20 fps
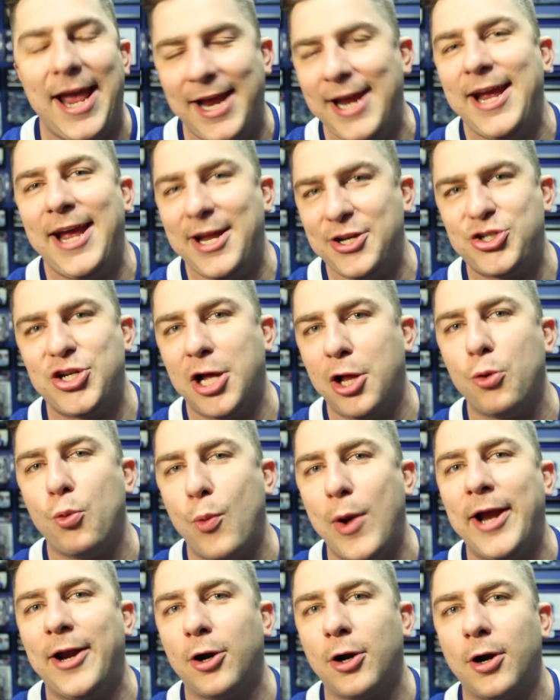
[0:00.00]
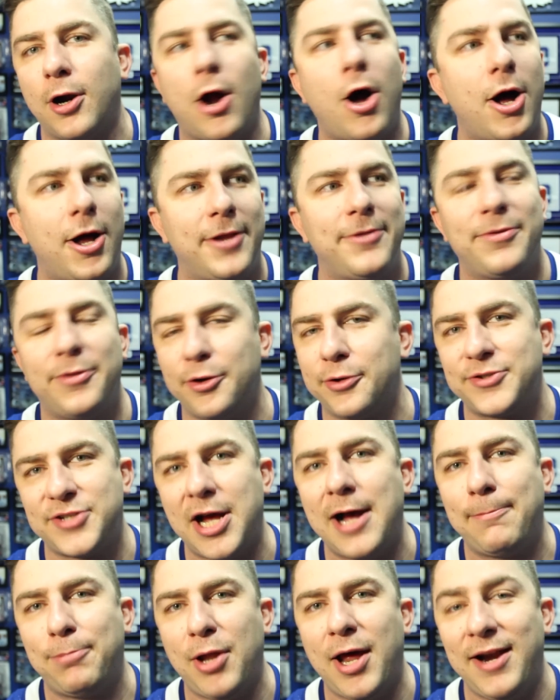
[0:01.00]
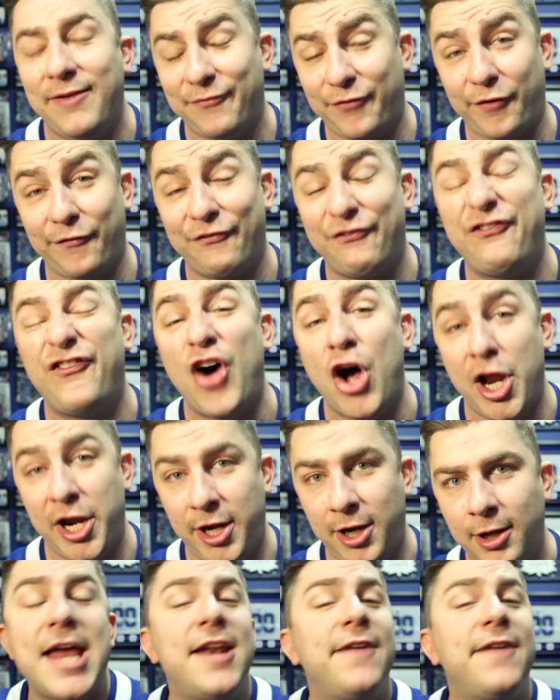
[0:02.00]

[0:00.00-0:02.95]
AHL winger on their top line for fun.